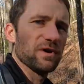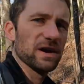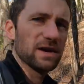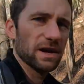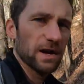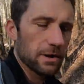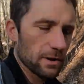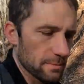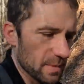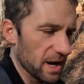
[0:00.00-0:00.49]
right
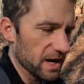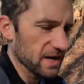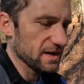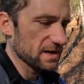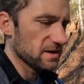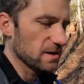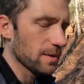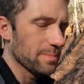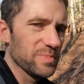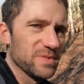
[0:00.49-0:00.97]
now I'm
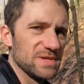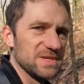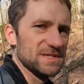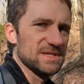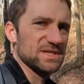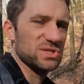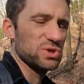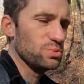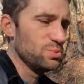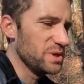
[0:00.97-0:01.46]
hiking up the
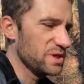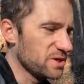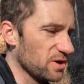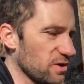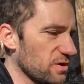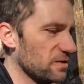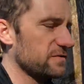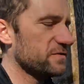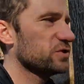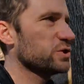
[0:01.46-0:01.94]
Sumi
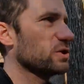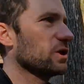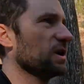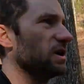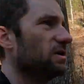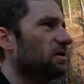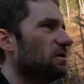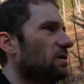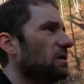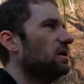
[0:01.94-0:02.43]
Cove
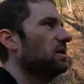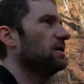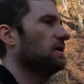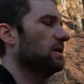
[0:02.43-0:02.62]
Trail